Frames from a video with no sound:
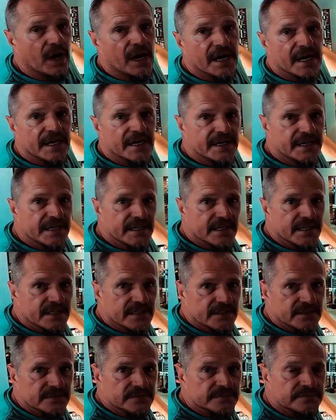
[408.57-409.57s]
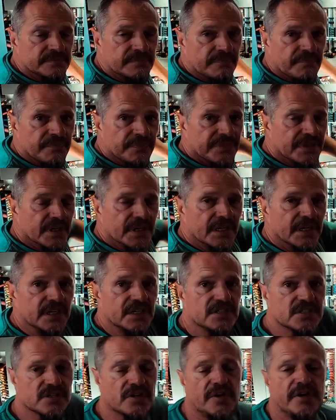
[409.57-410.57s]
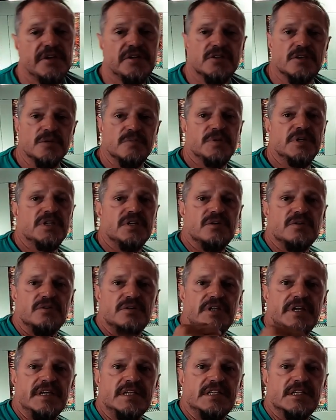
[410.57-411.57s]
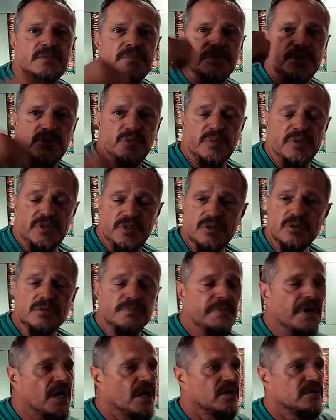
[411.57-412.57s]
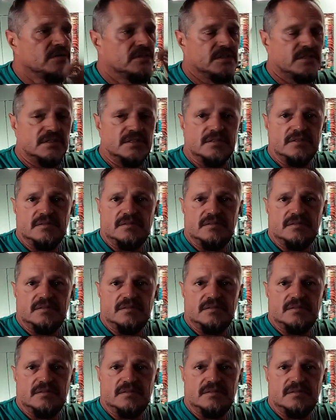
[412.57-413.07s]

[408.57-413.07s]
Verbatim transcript: wire here is going to be connected between your boat,